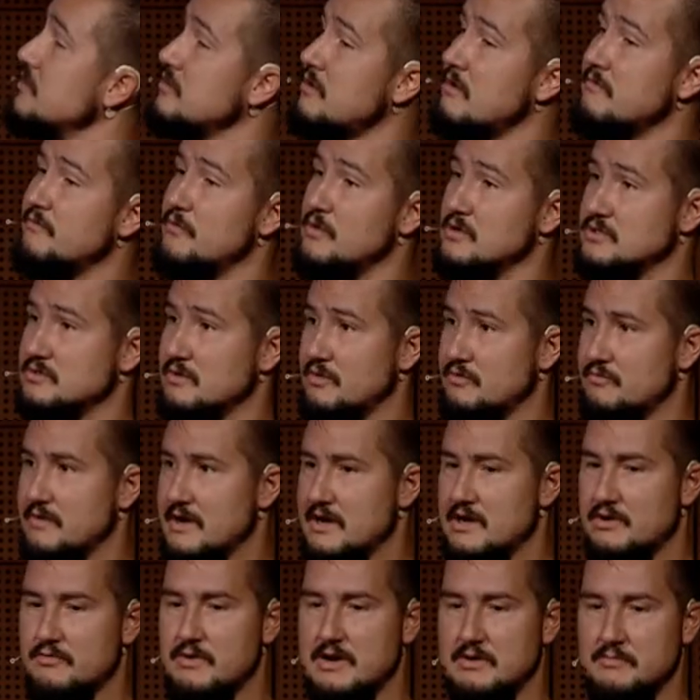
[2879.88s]
non-virtual thread
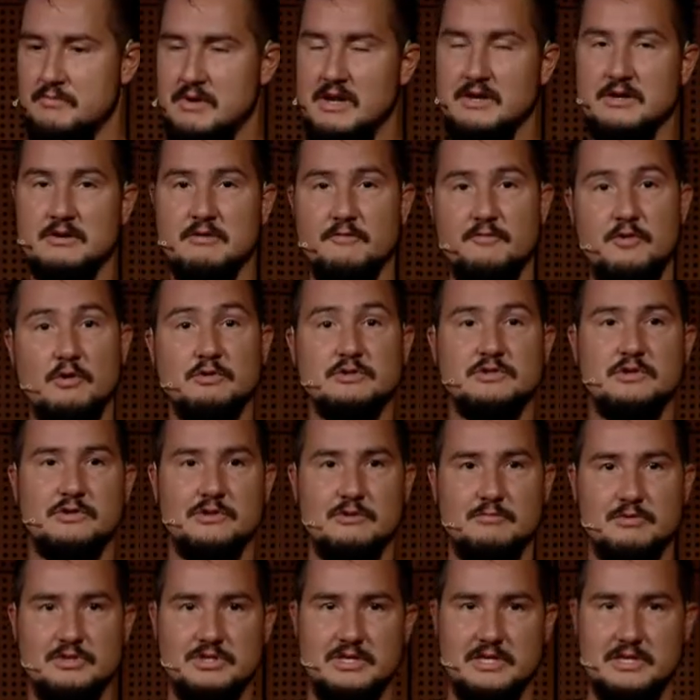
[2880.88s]
and create 1 million of those on your
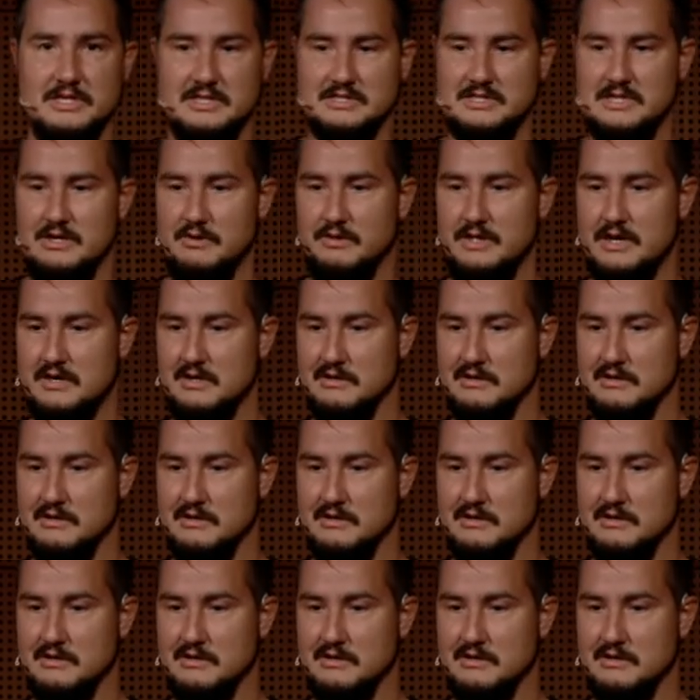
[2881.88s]
machine and see how that